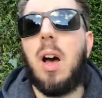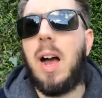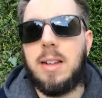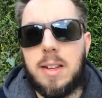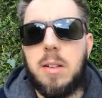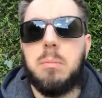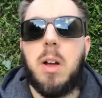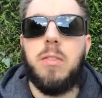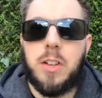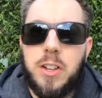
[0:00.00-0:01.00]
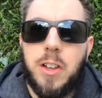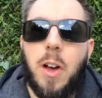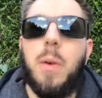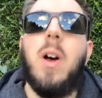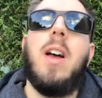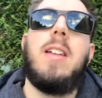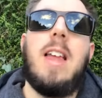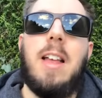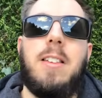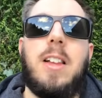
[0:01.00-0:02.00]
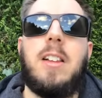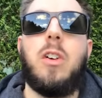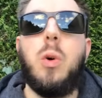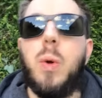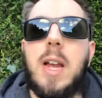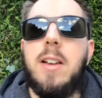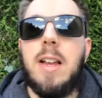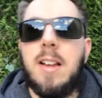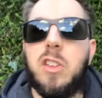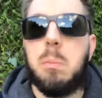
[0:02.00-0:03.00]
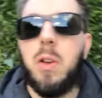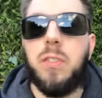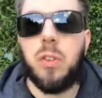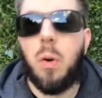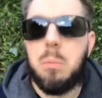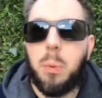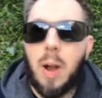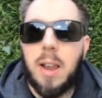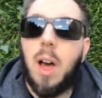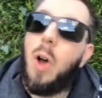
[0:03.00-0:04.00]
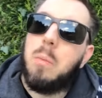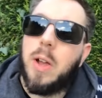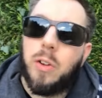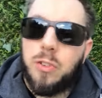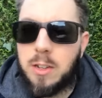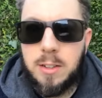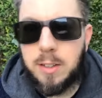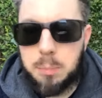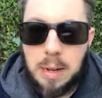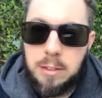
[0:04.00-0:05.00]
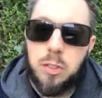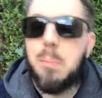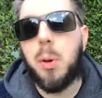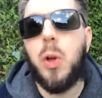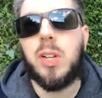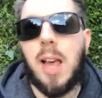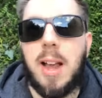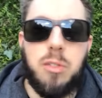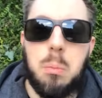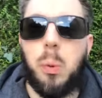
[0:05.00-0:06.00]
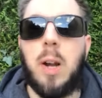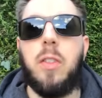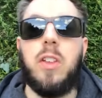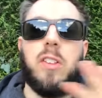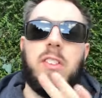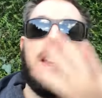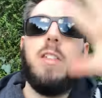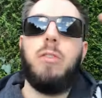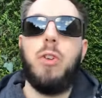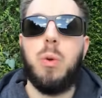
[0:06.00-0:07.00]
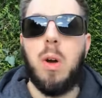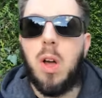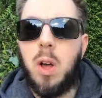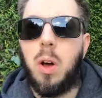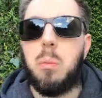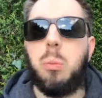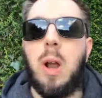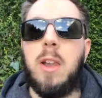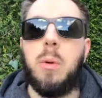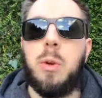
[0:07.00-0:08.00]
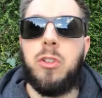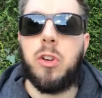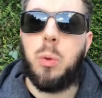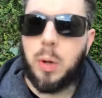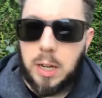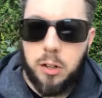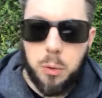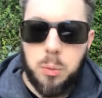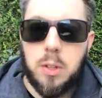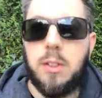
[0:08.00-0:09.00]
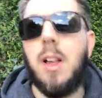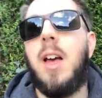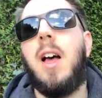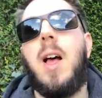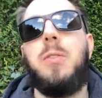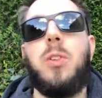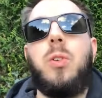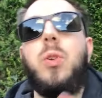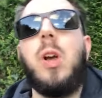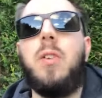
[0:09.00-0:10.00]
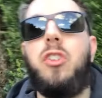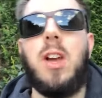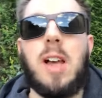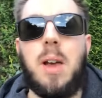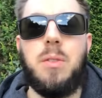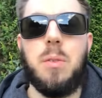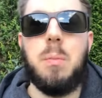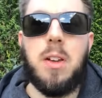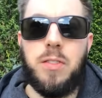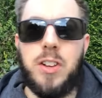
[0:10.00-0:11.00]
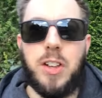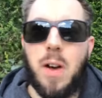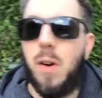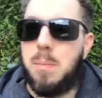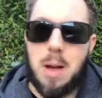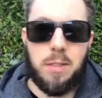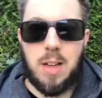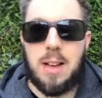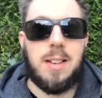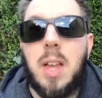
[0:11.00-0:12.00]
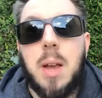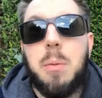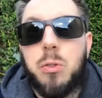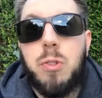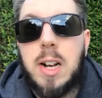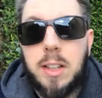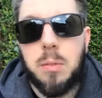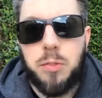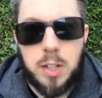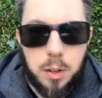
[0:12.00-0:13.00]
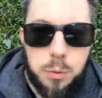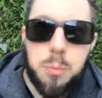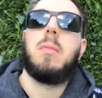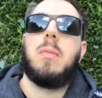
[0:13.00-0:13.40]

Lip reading: I did my video testing Queen Elizabeth's umbrella. Oh my goodness, it's amazing. The birdcage umbrella, the see-through umbrella which the Queen uses. So do go and check out my video about that. It was really something else.